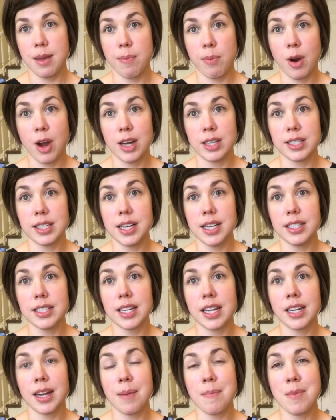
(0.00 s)
process,
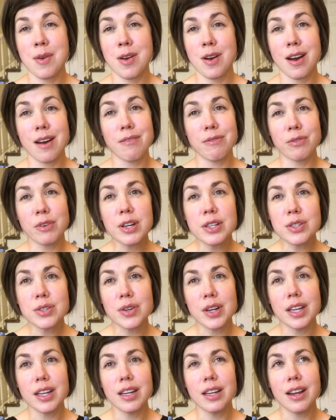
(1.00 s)
and I'm not
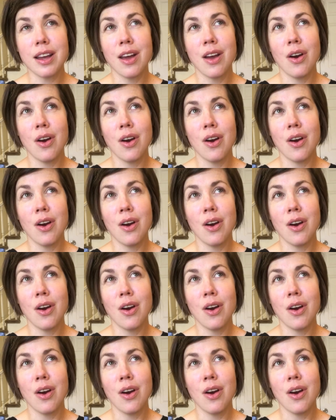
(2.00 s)
frustrated